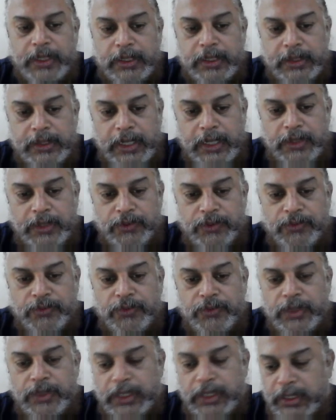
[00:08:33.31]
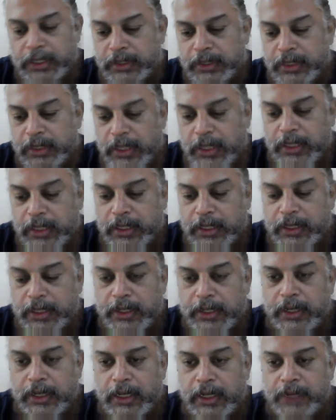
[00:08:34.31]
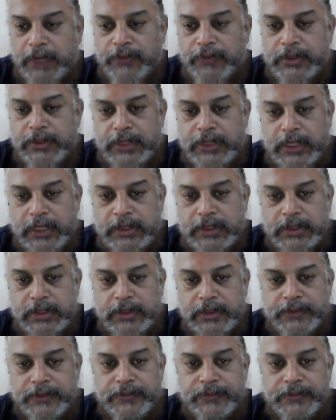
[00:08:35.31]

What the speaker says: that too in the liver cells.